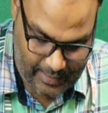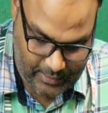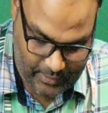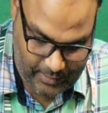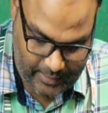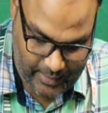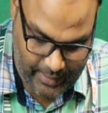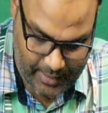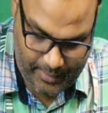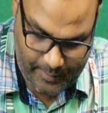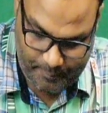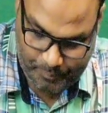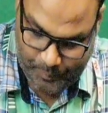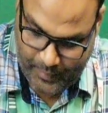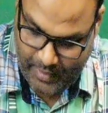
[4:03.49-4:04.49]
circuit
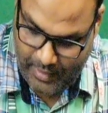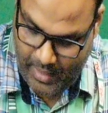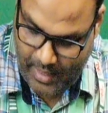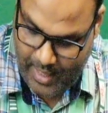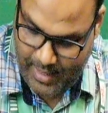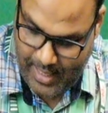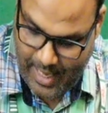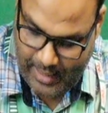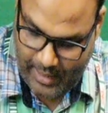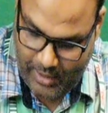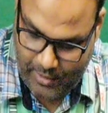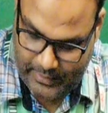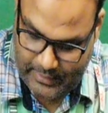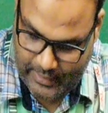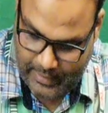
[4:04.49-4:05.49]
and
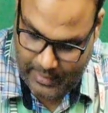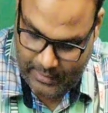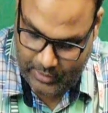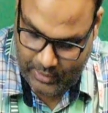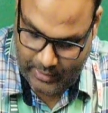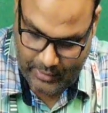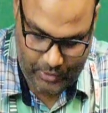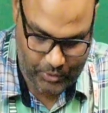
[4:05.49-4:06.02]
analog signal circuit.